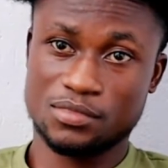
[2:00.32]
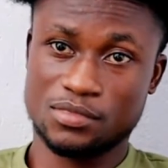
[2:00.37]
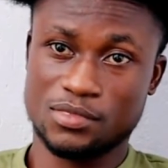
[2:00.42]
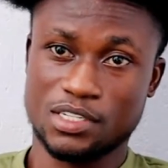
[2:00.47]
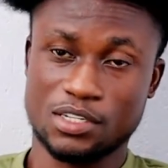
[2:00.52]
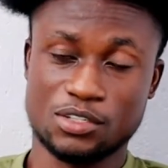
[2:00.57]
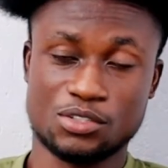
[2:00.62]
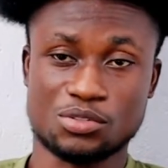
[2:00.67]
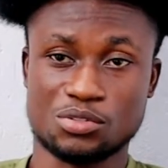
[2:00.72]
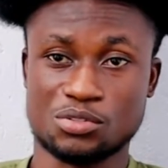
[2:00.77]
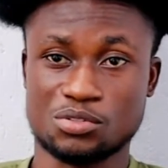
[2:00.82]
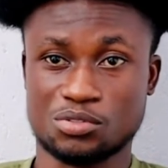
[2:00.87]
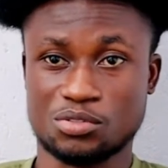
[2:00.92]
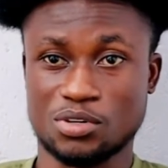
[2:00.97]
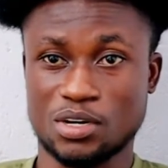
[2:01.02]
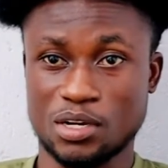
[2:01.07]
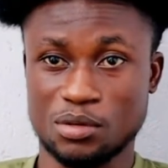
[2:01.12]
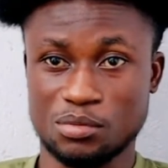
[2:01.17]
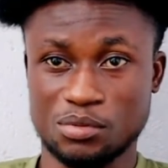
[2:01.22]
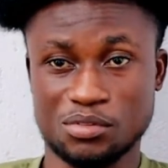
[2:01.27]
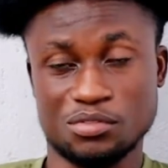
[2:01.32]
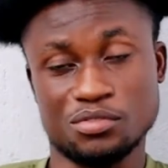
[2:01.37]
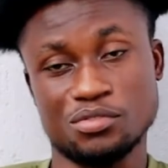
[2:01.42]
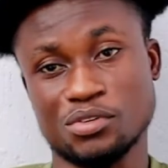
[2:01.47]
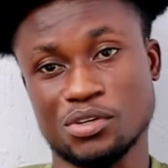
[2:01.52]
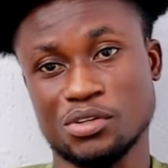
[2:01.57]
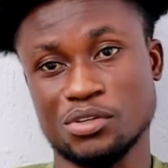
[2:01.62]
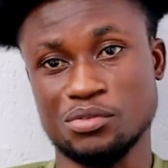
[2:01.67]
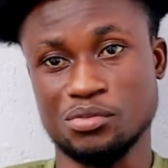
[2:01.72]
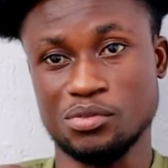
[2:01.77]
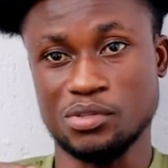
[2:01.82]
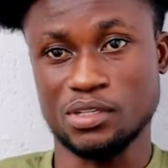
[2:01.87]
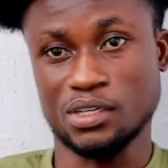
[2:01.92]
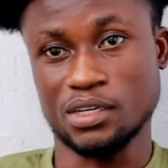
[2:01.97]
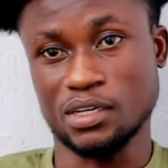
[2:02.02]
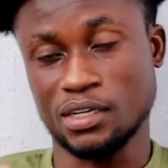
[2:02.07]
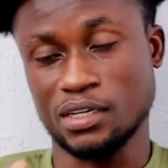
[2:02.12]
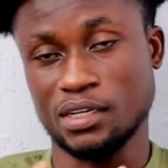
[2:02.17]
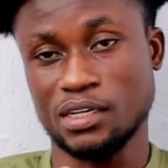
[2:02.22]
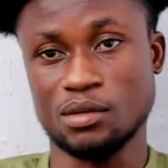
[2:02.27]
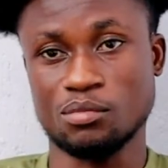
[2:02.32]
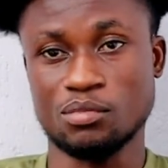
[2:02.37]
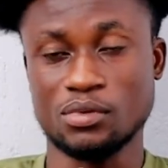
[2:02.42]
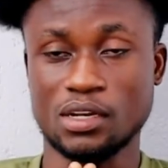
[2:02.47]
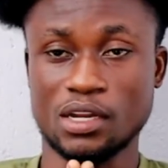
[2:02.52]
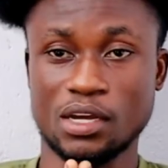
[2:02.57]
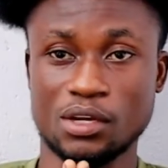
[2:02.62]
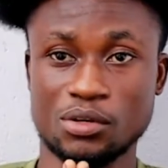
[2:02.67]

just subscribe if you are new here, hit the bell